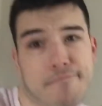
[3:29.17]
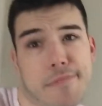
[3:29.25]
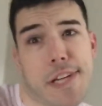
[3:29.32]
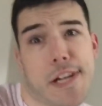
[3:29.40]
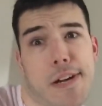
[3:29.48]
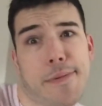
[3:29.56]

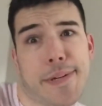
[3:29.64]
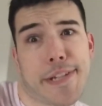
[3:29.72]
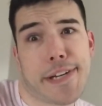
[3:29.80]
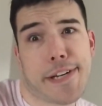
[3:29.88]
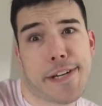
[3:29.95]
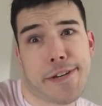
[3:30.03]
There we
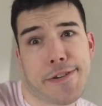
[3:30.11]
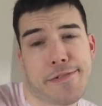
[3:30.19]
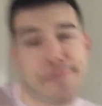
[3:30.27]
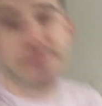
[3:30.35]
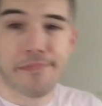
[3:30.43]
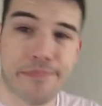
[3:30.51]

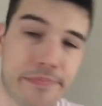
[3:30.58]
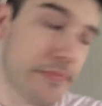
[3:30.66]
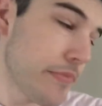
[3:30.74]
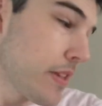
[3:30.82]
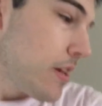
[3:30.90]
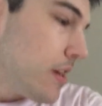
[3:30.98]
go.
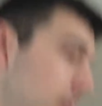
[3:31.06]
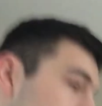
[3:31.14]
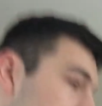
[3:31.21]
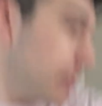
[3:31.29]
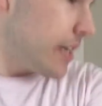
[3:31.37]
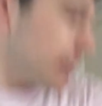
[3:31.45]

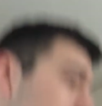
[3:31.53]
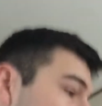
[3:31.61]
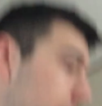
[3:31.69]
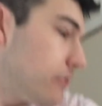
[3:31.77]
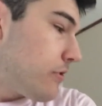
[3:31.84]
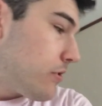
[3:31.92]
But yeah,
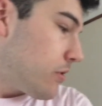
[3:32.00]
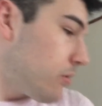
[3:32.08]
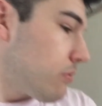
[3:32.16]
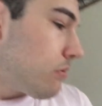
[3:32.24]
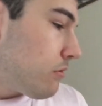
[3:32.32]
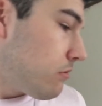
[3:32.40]

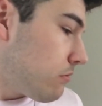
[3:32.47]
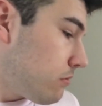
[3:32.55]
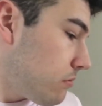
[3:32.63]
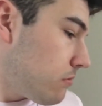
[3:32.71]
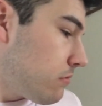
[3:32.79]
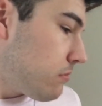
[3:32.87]

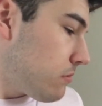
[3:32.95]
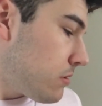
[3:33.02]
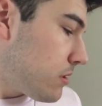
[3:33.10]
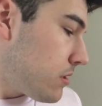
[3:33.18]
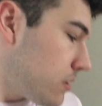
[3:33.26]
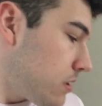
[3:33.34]
so
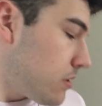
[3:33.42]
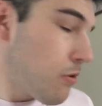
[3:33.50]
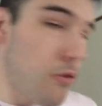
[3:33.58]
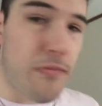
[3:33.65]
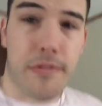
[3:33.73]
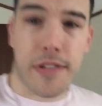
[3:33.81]

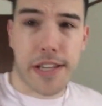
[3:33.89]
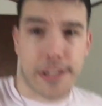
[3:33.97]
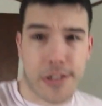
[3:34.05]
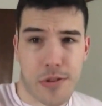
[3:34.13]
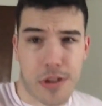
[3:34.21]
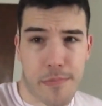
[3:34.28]
hopefully I can
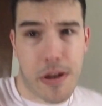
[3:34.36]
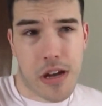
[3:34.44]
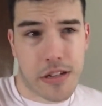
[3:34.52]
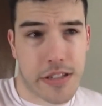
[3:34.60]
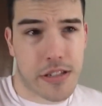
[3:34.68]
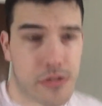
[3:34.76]
do an
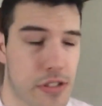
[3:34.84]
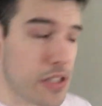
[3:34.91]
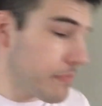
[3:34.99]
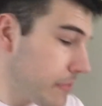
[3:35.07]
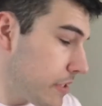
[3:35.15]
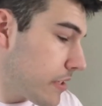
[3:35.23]
unboxing or
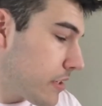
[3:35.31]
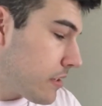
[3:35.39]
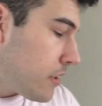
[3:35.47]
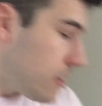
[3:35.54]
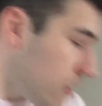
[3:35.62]
something.